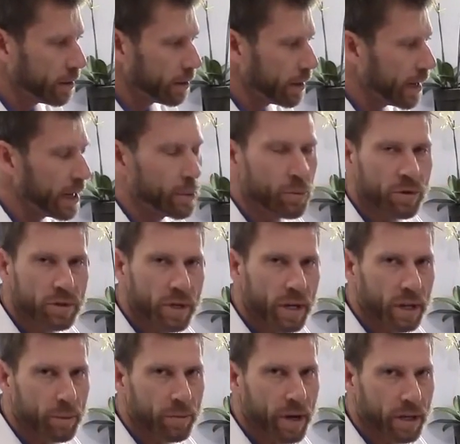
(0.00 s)

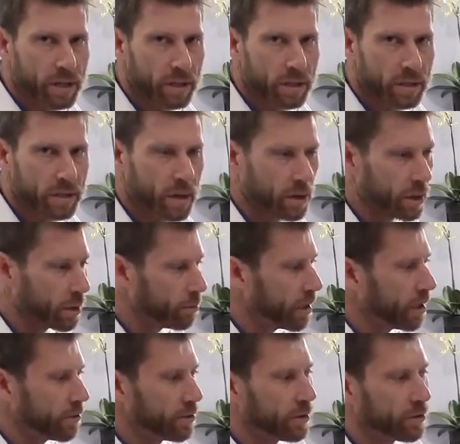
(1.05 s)
80% of the patients are going to
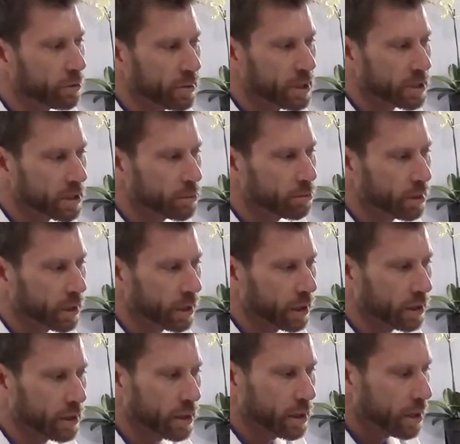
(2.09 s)
benefit from this
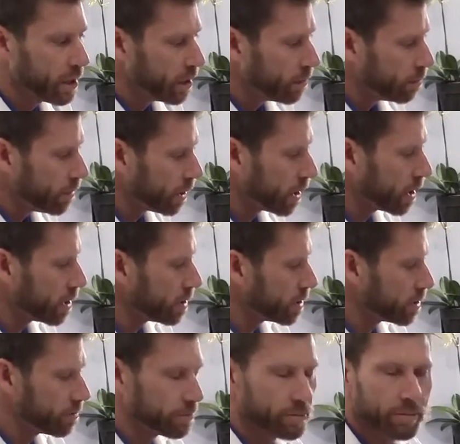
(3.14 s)
implant,
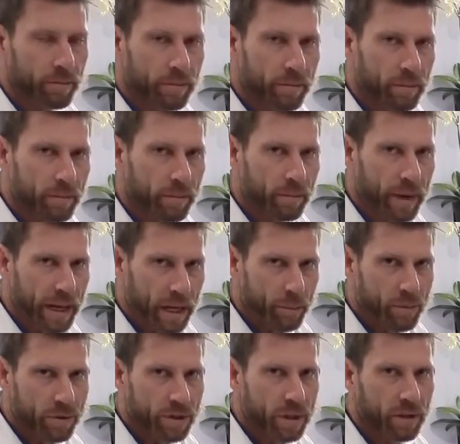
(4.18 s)
because
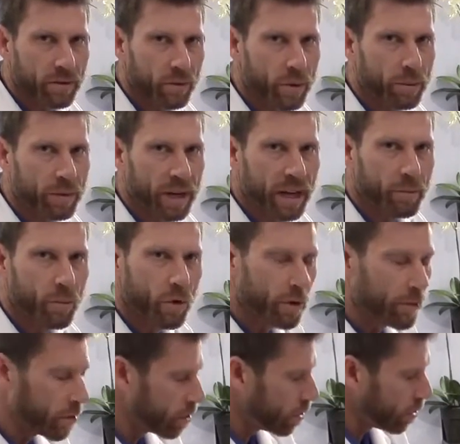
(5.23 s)
80% of women have more
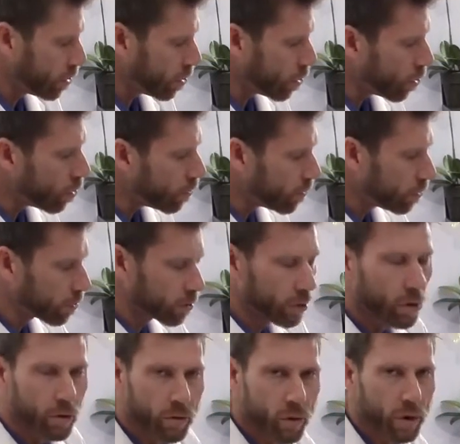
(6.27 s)
of an oval or
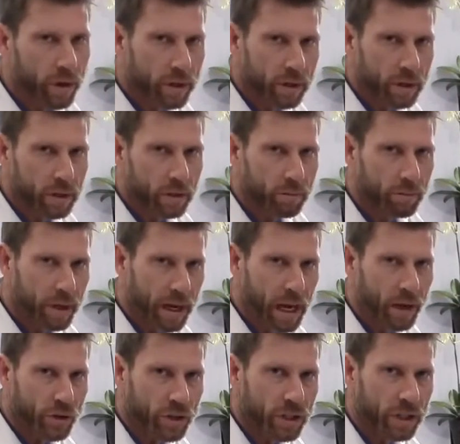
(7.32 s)
ovoid
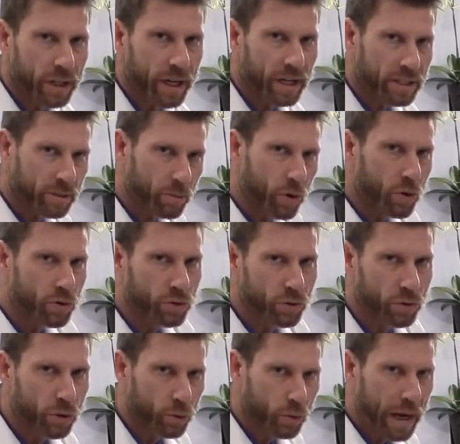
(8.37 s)
buttock cheek as opposed
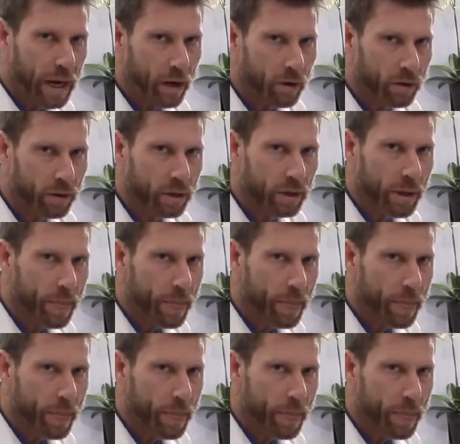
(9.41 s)
to a round.